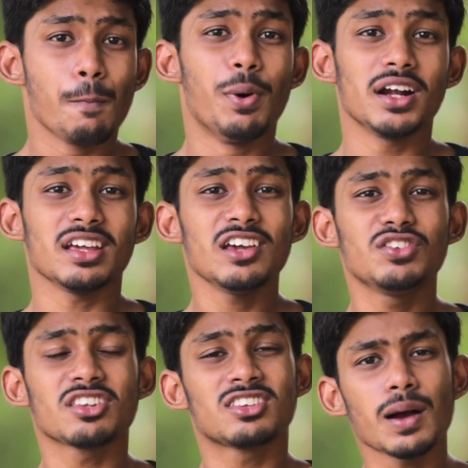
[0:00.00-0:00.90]
but if
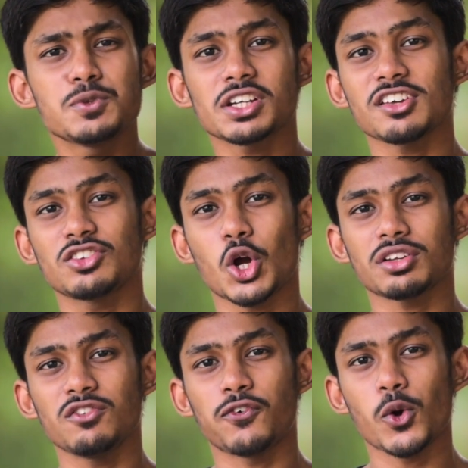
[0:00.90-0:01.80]
the subject is
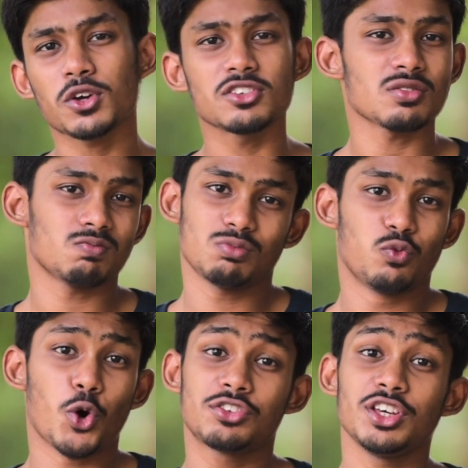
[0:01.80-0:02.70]
not in focus,
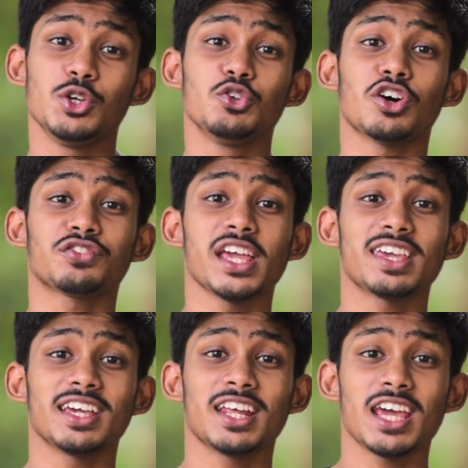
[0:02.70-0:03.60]
what's the use of
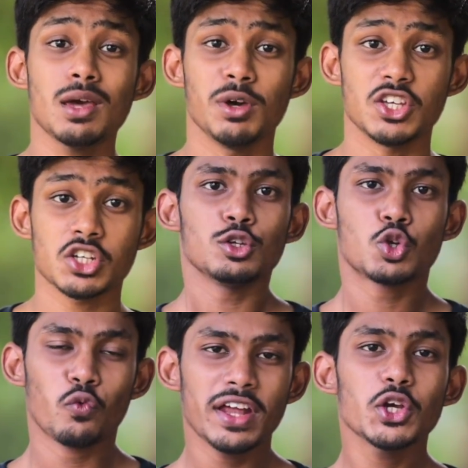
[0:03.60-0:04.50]
taking an image?
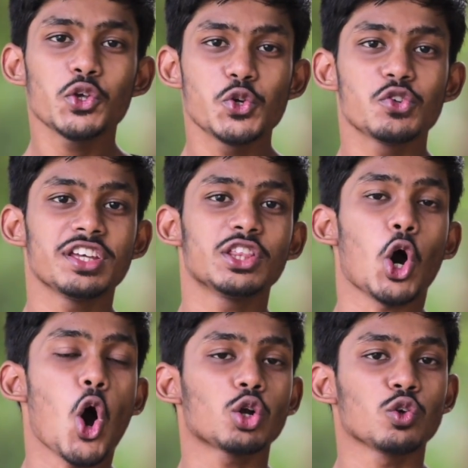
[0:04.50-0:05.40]
So when you're using the
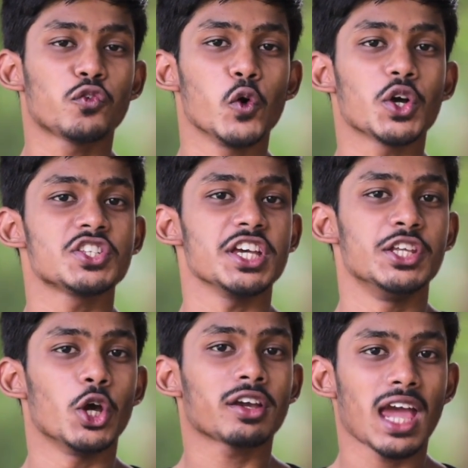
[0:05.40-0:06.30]
autofocus in
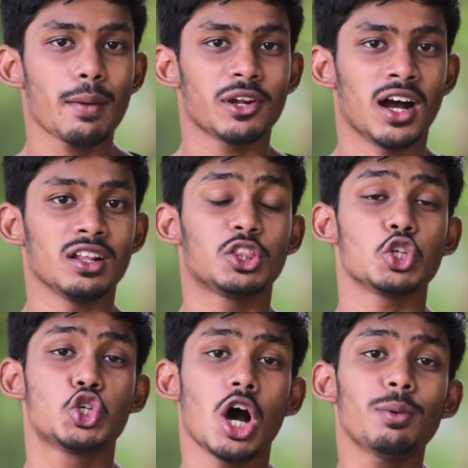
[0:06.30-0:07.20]
your camera, the
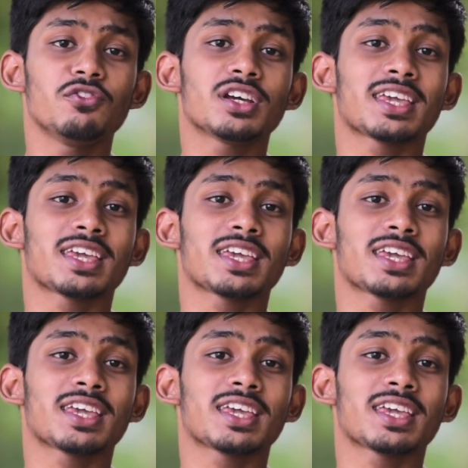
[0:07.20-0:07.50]
job of the